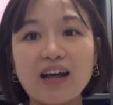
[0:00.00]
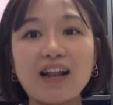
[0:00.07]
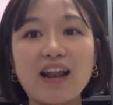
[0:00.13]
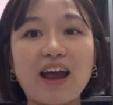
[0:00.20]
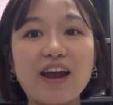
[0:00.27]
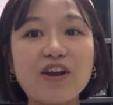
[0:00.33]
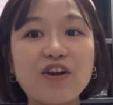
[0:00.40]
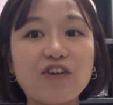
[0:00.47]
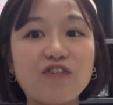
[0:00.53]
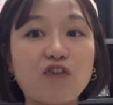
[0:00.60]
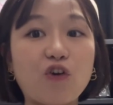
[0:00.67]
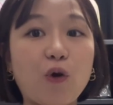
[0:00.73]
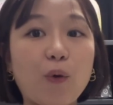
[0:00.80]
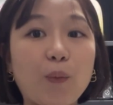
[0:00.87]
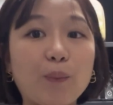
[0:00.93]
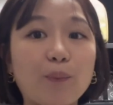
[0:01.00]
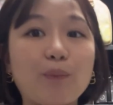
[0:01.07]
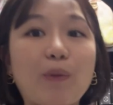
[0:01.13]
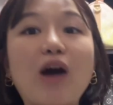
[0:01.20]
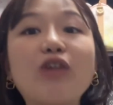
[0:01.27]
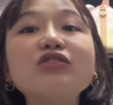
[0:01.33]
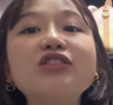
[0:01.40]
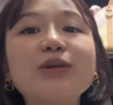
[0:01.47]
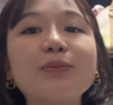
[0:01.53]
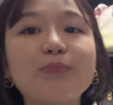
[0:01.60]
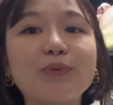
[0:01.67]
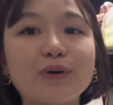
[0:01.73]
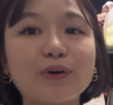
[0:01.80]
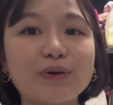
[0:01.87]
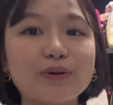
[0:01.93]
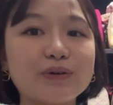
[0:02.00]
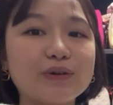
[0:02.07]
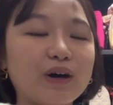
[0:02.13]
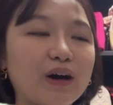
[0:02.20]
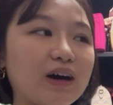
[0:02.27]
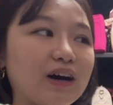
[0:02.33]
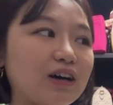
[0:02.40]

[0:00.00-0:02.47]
like for multiple